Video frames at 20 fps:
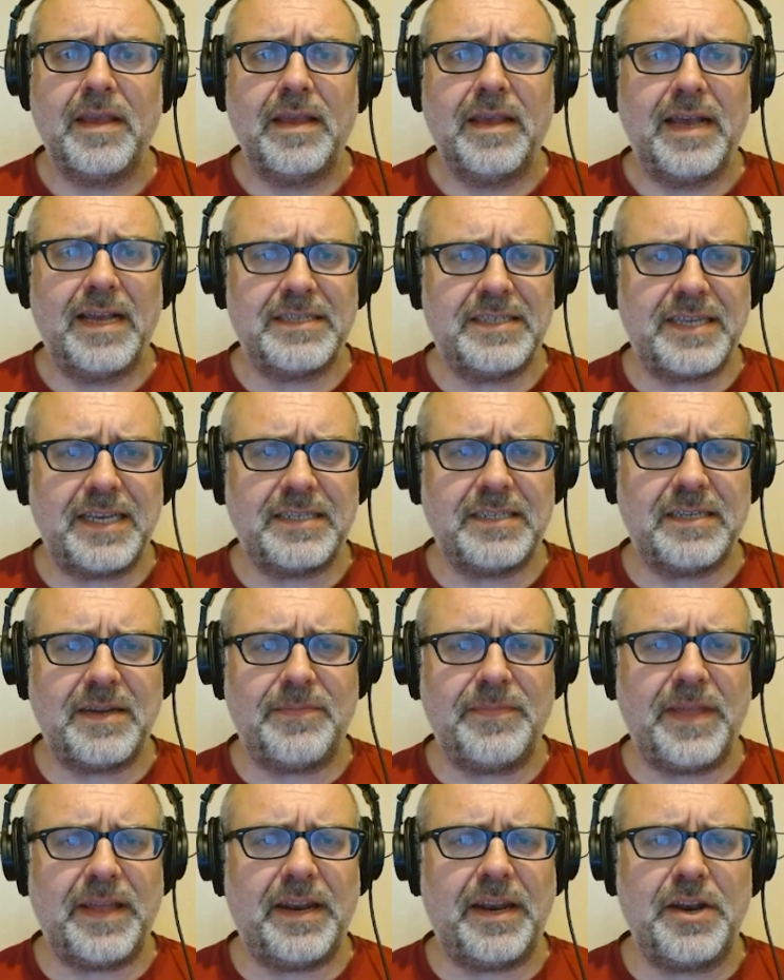A
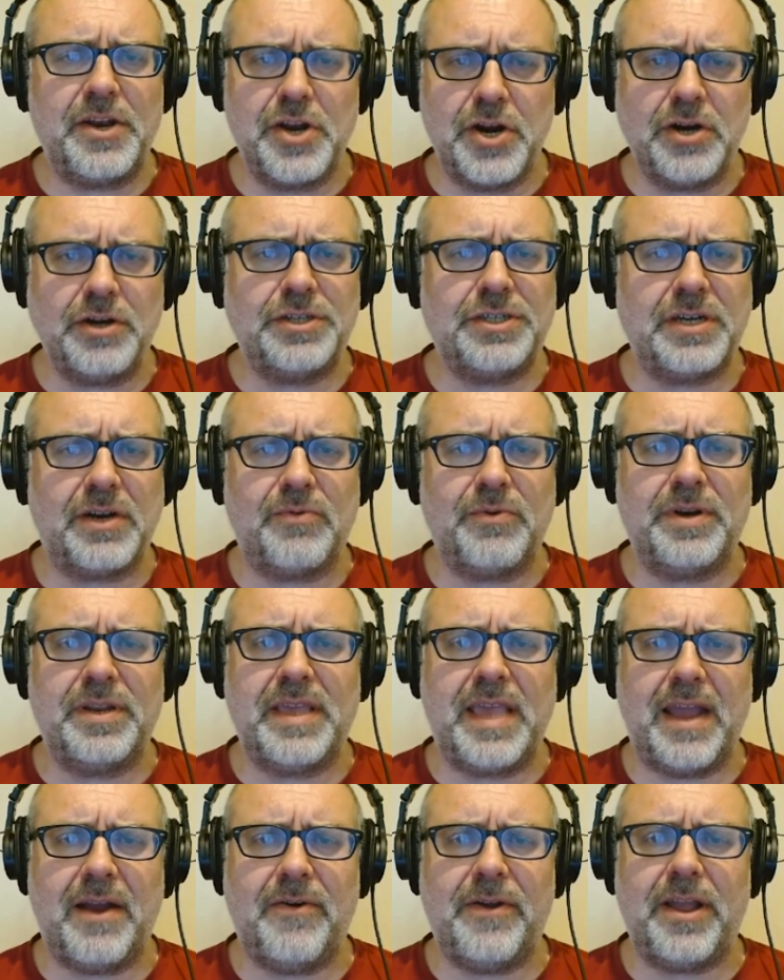system that inertia would
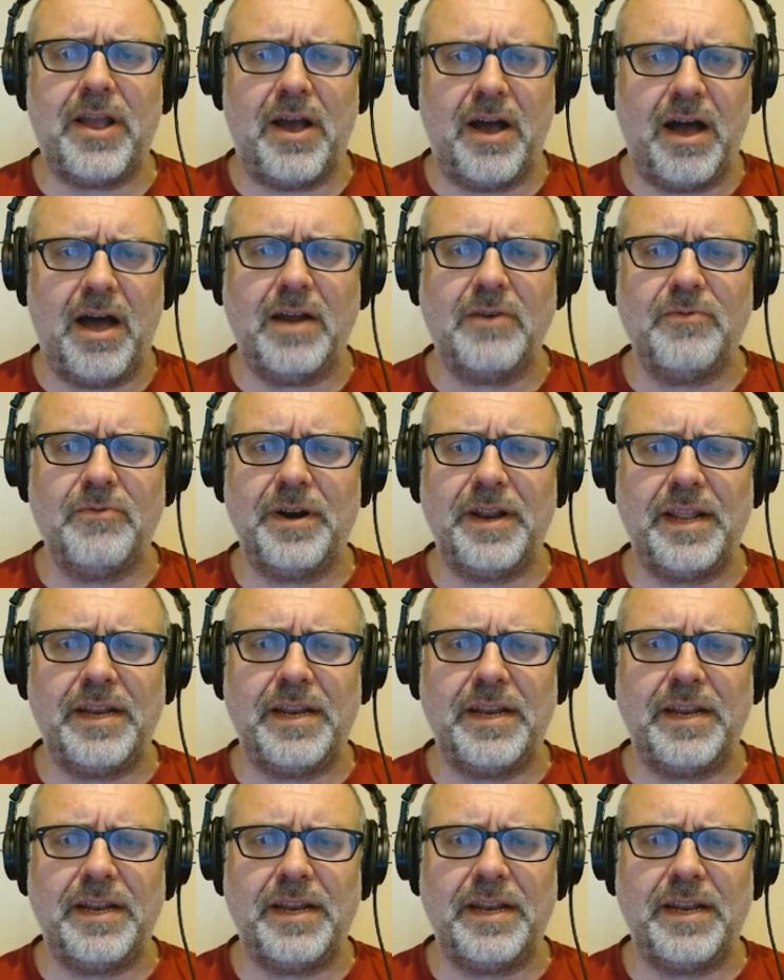carry onward